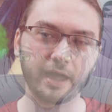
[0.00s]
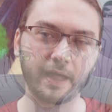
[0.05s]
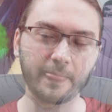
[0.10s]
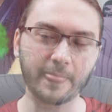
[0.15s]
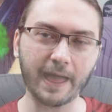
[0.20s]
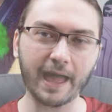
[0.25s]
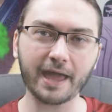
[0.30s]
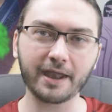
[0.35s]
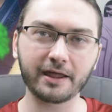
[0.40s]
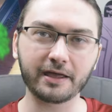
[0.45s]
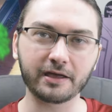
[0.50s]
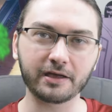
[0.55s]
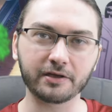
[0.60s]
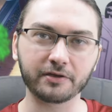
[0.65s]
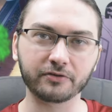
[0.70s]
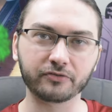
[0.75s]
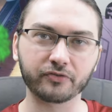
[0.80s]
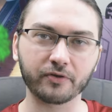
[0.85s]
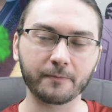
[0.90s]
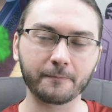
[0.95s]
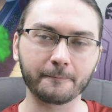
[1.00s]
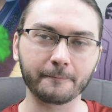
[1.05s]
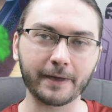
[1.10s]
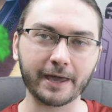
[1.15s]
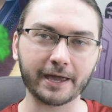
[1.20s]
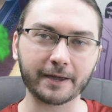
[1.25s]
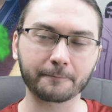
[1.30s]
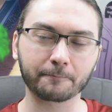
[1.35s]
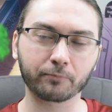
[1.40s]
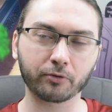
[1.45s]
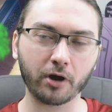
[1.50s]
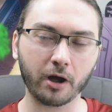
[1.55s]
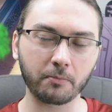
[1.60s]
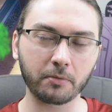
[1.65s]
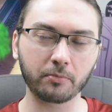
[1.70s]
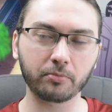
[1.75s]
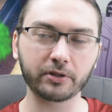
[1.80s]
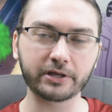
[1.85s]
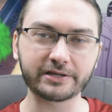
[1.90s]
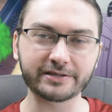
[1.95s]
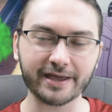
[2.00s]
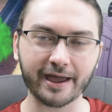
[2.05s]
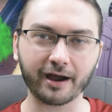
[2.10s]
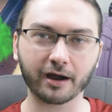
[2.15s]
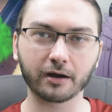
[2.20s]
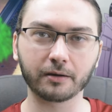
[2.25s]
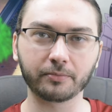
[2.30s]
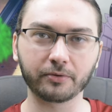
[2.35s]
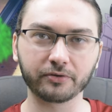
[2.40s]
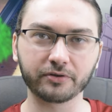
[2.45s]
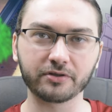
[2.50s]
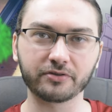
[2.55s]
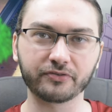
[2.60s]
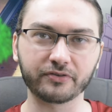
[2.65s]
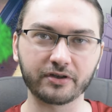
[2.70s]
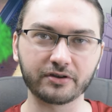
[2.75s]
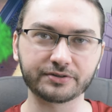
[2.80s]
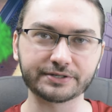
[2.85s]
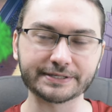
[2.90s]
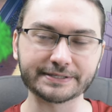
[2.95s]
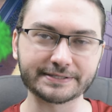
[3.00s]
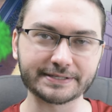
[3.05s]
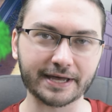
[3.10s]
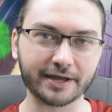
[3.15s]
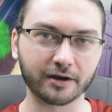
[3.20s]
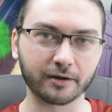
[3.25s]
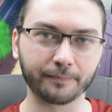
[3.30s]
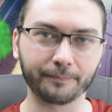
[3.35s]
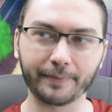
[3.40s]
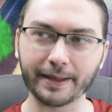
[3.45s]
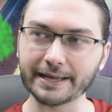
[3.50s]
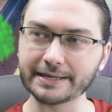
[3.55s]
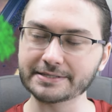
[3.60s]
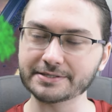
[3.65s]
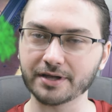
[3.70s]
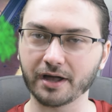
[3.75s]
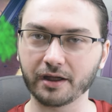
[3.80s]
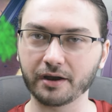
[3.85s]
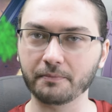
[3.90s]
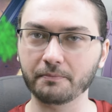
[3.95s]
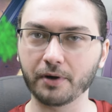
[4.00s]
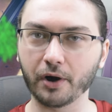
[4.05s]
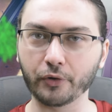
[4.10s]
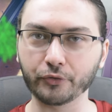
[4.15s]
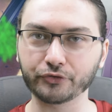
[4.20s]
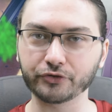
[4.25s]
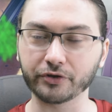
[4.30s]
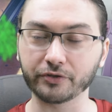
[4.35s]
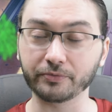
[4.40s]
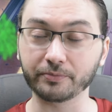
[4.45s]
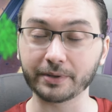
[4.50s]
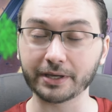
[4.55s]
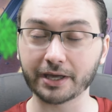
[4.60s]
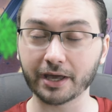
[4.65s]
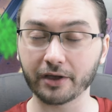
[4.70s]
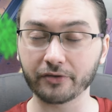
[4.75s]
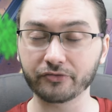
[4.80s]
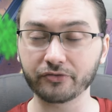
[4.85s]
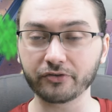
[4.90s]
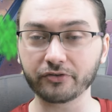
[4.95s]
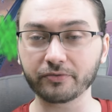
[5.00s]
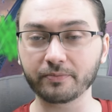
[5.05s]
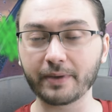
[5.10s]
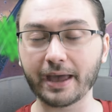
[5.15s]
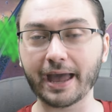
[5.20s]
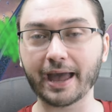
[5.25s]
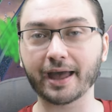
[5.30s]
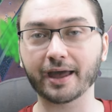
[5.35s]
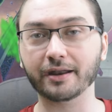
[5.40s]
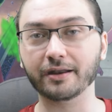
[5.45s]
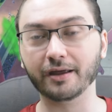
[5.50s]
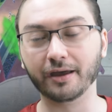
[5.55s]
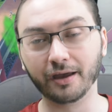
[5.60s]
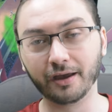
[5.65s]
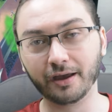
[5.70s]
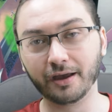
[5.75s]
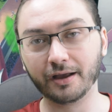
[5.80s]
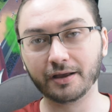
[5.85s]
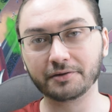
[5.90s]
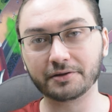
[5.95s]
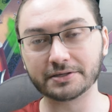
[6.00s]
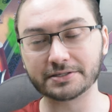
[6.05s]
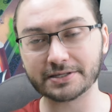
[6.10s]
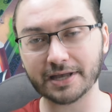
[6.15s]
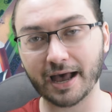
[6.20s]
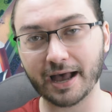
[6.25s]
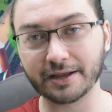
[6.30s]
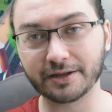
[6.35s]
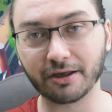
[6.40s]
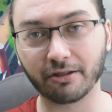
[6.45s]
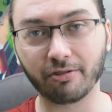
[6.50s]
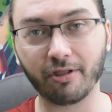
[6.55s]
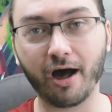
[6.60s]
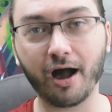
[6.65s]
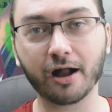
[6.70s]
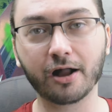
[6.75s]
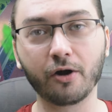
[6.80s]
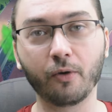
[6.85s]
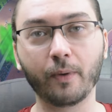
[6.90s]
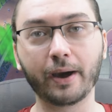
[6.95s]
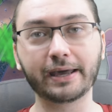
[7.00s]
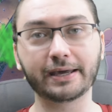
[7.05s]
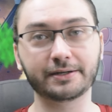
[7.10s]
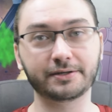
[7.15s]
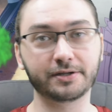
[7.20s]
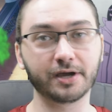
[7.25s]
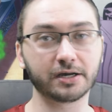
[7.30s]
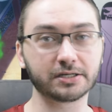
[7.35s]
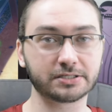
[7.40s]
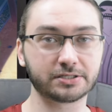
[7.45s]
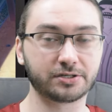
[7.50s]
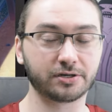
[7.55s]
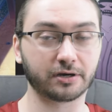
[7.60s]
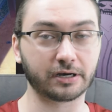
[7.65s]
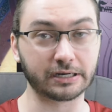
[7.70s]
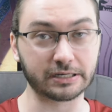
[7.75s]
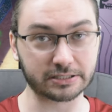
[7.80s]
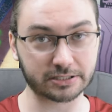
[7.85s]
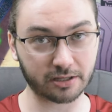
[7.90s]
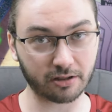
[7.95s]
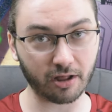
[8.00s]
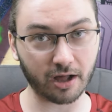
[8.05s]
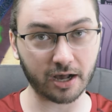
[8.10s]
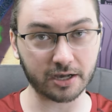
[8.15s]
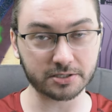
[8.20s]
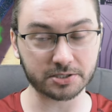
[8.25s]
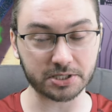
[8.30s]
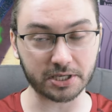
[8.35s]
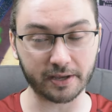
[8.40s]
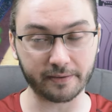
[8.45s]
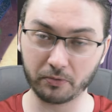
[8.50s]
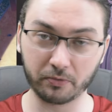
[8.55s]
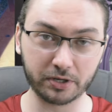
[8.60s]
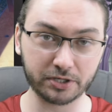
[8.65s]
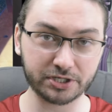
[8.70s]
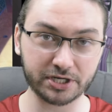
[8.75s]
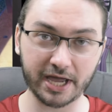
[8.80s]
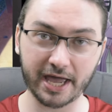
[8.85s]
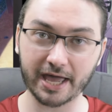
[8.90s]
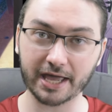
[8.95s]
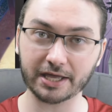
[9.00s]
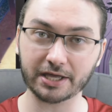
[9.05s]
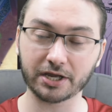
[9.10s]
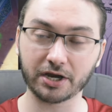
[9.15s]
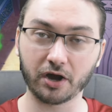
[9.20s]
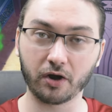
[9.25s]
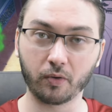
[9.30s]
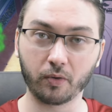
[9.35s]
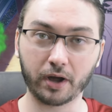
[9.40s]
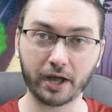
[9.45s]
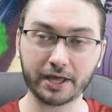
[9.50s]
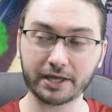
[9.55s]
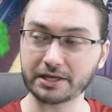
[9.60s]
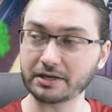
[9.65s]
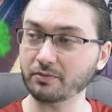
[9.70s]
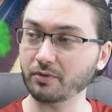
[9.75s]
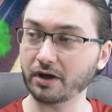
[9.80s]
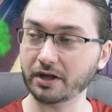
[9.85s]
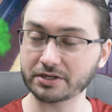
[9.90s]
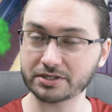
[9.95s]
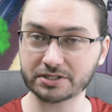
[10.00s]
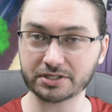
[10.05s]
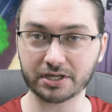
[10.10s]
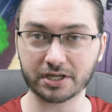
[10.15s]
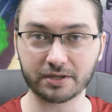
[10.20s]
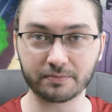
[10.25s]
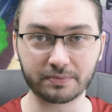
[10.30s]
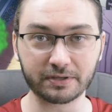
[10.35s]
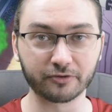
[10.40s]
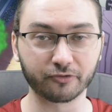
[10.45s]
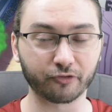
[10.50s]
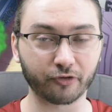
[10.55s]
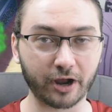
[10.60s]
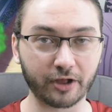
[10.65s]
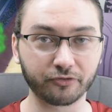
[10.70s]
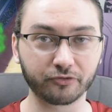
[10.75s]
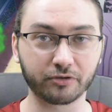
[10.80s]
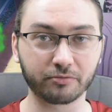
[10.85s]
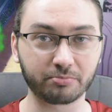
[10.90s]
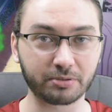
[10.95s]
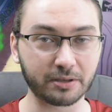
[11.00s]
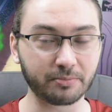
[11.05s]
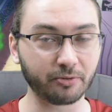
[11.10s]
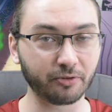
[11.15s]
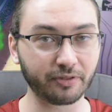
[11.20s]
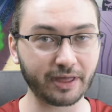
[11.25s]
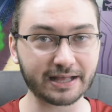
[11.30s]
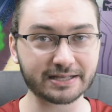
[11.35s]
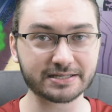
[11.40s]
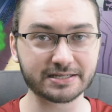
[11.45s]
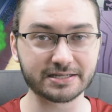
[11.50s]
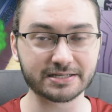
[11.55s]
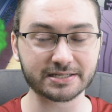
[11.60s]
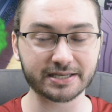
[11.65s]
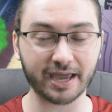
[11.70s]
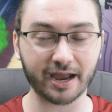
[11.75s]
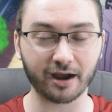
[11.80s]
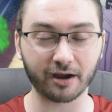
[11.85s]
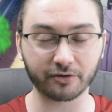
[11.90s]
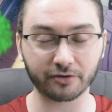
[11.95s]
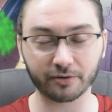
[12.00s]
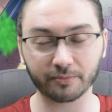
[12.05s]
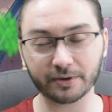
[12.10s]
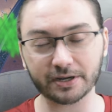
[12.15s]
And that is make probably terrible decisions that are based on emotion, because this man decided to lock away a duster in his closet, which, hey, you know what? He wants to be friends with people. That's in his character.